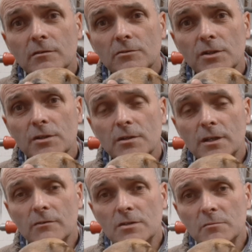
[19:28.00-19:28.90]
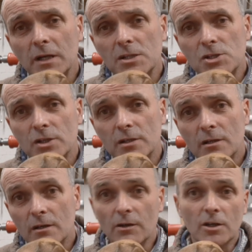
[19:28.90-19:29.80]
do you reckon you could give us a mention,
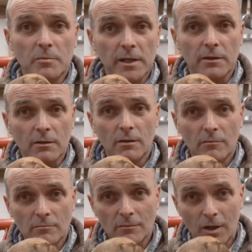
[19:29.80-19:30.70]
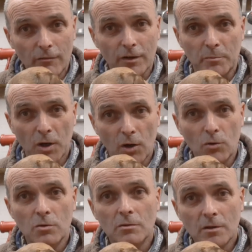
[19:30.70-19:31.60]
and I can make you a lovely
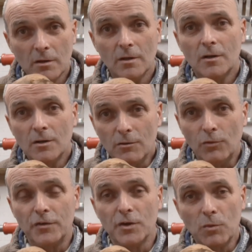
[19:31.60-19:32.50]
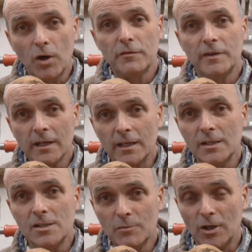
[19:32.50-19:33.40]
bowl. Or for your wife, Nikki,
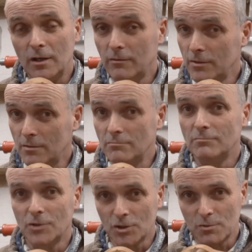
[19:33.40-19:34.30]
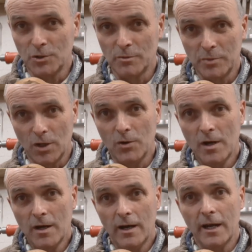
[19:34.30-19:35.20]
she might love a nice wooden bowl.
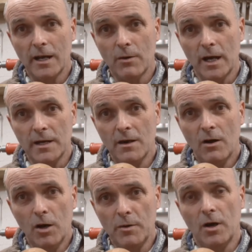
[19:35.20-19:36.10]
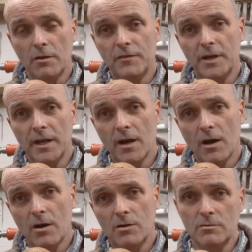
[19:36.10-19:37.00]
Anyway, hope you like the
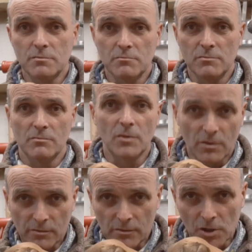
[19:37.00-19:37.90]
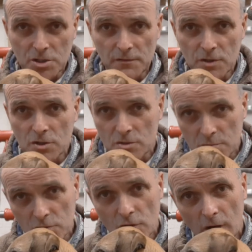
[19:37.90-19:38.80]
video. Nice if you could
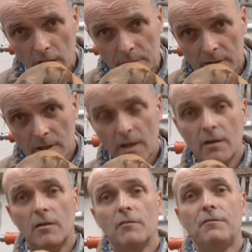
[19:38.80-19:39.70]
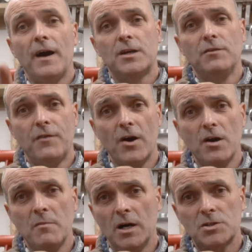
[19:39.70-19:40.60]
subscribe. Thank you
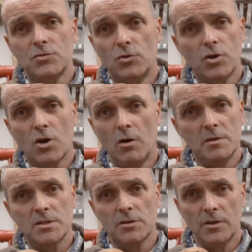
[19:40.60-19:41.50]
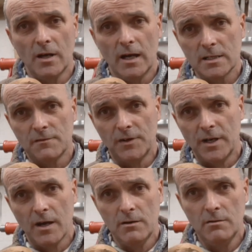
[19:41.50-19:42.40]
very much for all the comments on the last
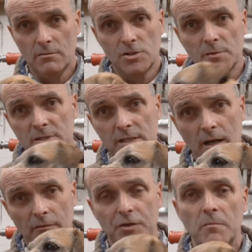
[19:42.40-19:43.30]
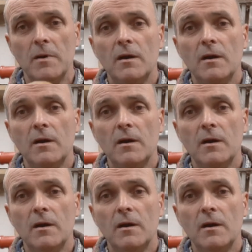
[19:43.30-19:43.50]
video. Gypsy loved them.